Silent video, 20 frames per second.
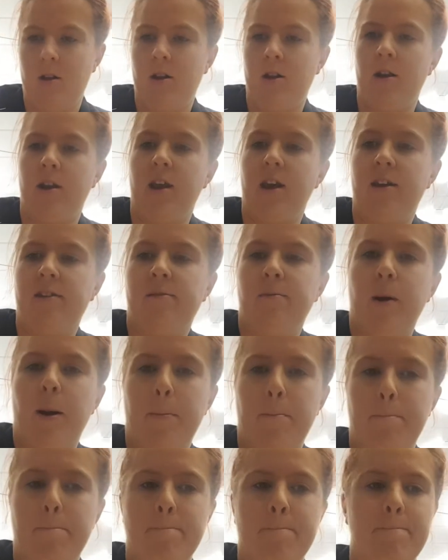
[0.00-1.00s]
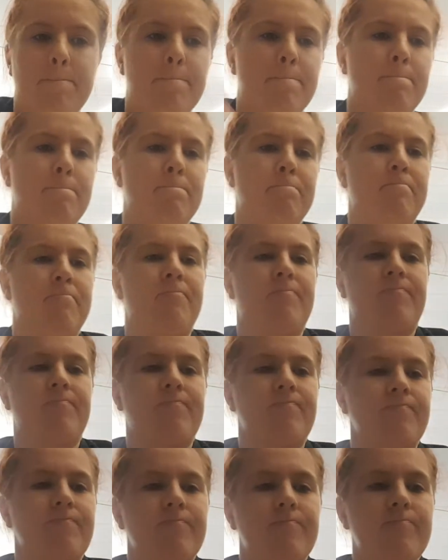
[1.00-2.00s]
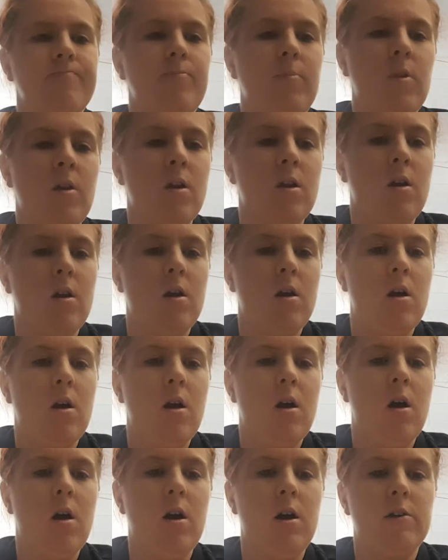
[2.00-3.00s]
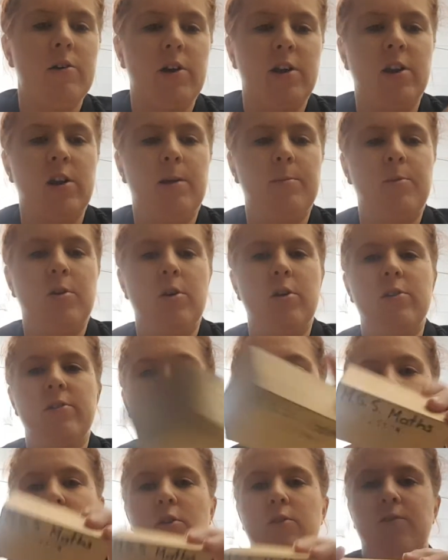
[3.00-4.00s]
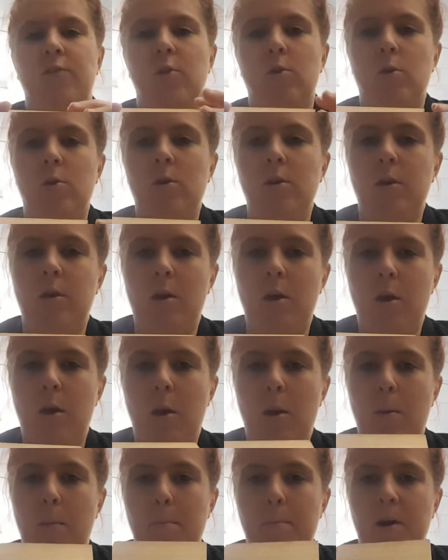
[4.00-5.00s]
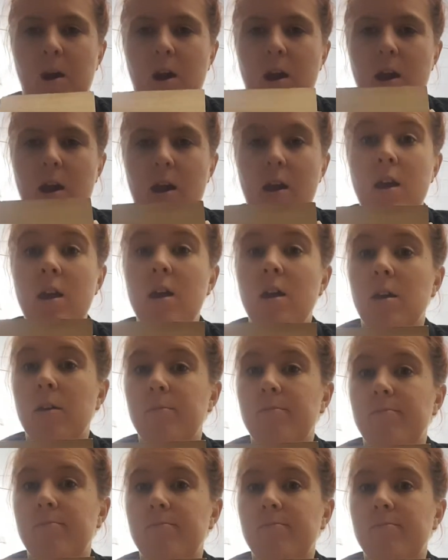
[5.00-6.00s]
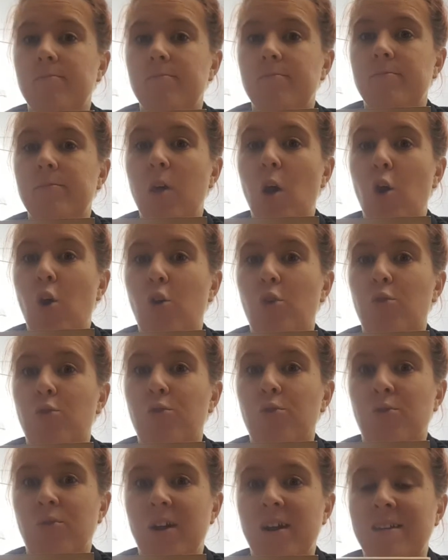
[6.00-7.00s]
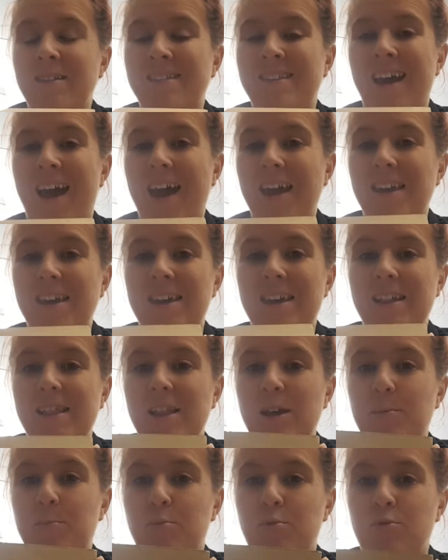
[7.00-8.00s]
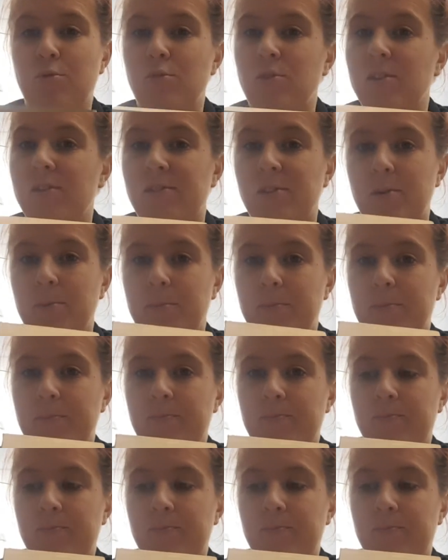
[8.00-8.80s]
Next one, I reckon I'm going to go for my rectangular prism.